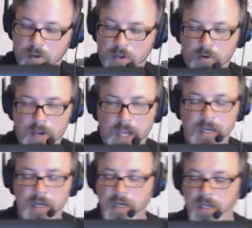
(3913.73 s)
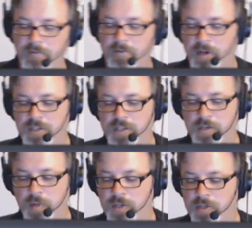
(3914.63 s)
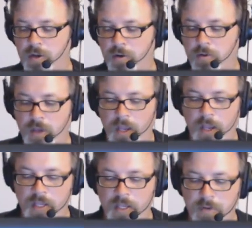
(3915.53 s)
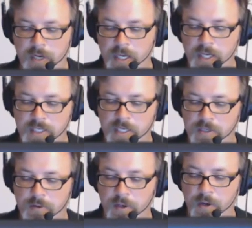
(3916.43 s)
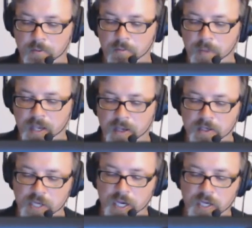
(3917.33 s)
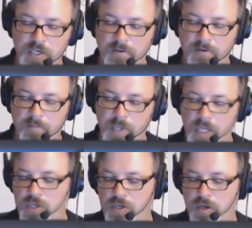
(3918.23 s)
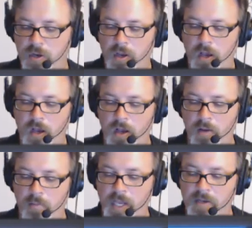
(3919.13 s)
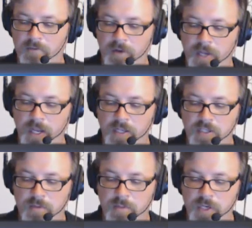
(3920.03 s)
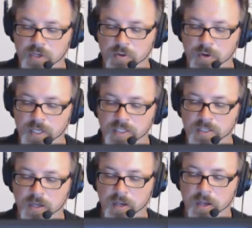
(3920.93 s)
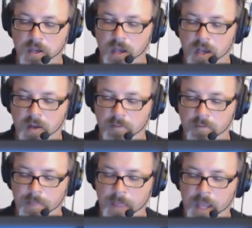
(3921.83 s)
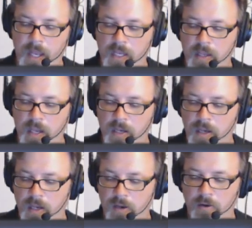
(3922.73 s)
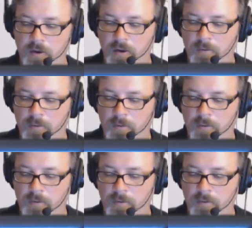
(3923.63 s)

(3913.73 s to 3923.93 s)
you're editing a different instrument. So it's pretty easy to you know make a change in pitch, uh, make a different instrument choice, um, and, and and you know